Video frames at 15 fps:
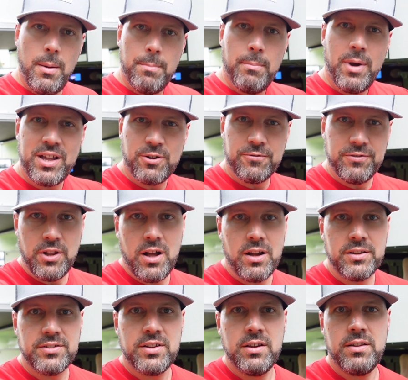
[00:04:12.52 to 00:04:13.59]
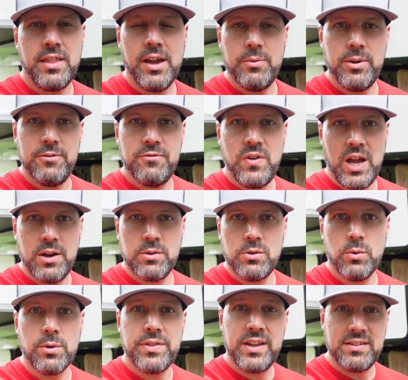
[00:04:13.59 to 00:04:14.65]
minor flaws that we've found
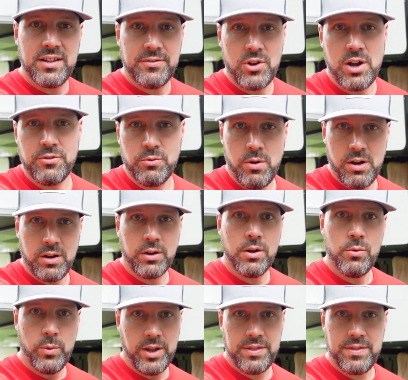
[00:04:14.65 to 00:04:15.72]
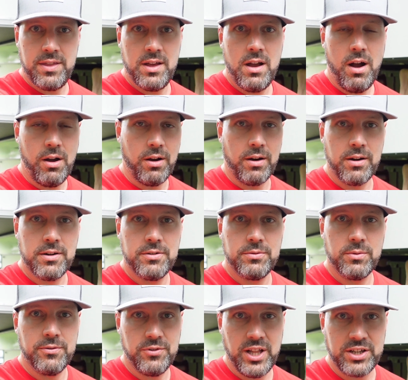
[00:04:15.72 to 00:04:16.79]
or things that have gone wrong with our
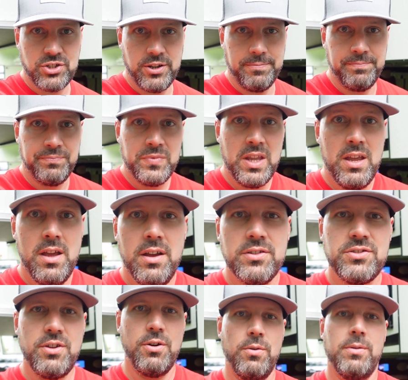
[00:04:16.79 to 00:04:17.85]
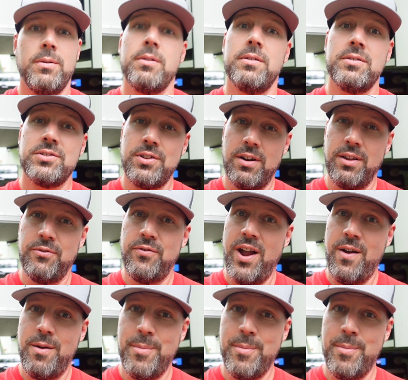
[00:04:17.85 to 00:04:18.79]
reflection. So starting very